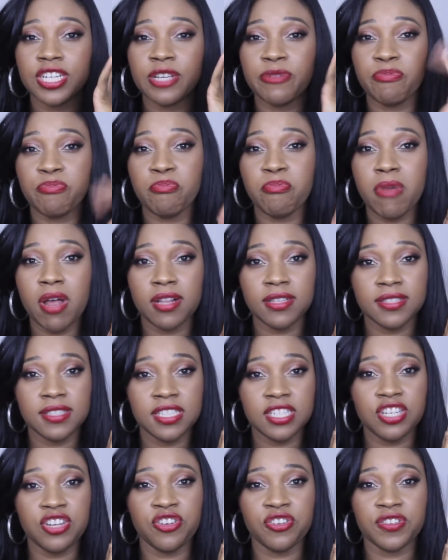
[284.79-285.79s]
It melts
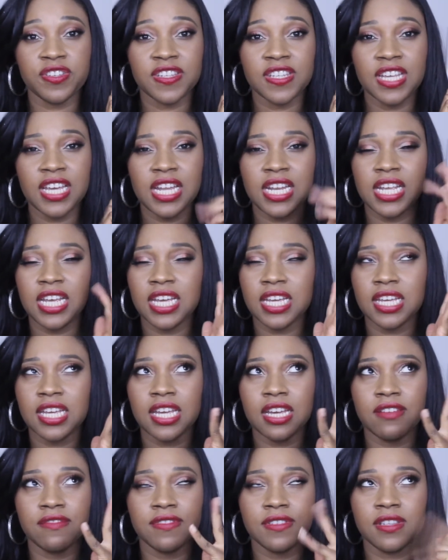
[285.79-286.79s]
in your skin. It
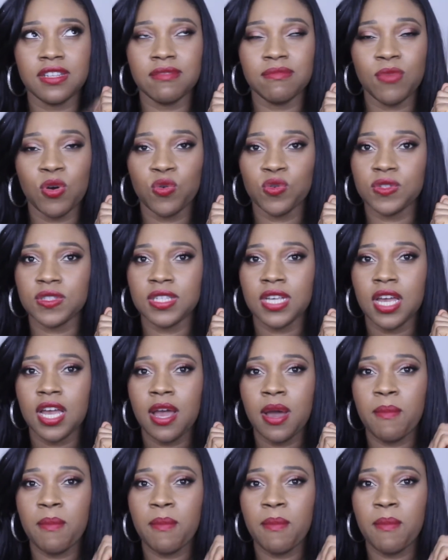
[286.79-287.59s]
gives the most